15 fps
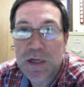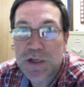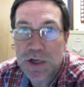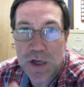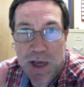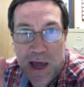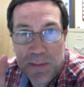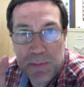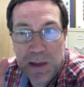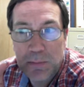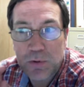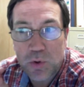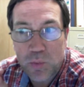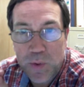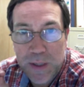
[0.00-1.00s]
So you got to be
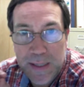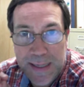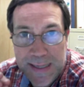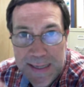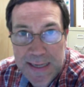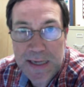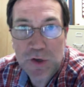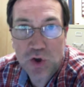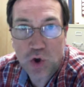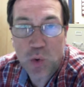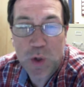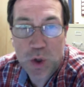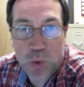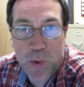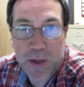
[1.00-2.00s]
able to really get
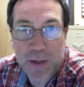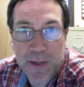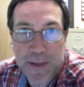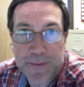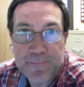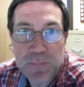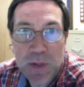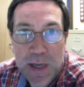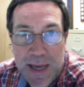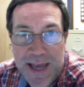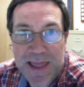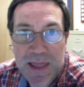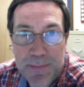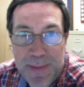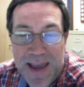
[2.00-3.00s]
to it quickly,
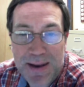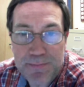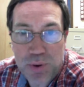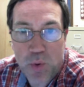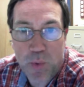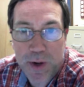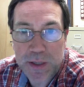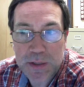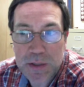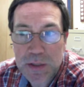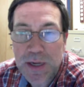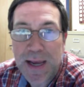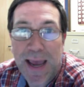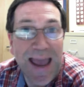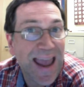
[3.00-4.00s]
hit the main points,